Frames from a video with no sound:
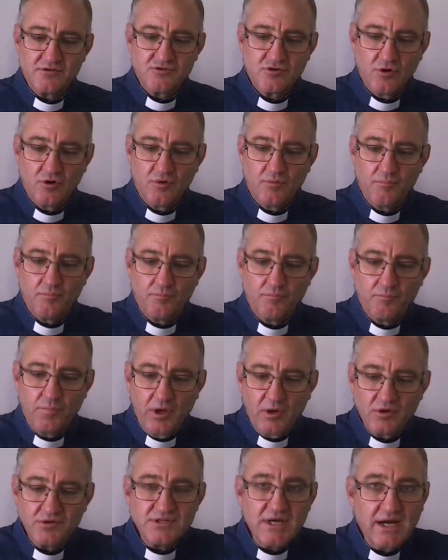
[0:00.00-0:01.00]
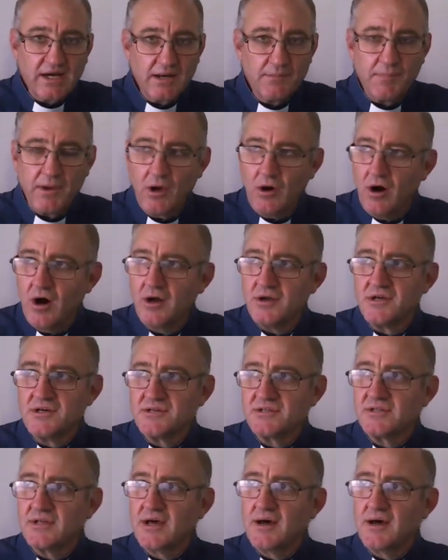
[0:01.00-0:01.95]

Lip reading: so because I can be honest